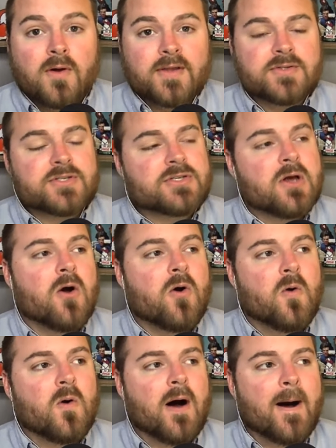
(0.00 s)
And
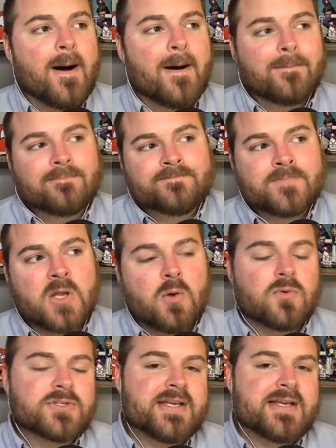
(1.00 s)
so, um, you know,
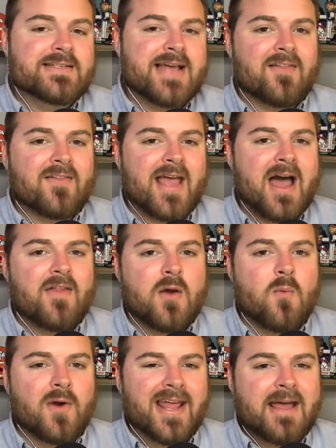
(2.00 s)
we'll see exactly how they
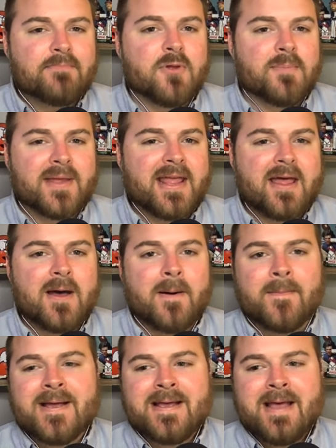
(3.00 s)
want to implement him.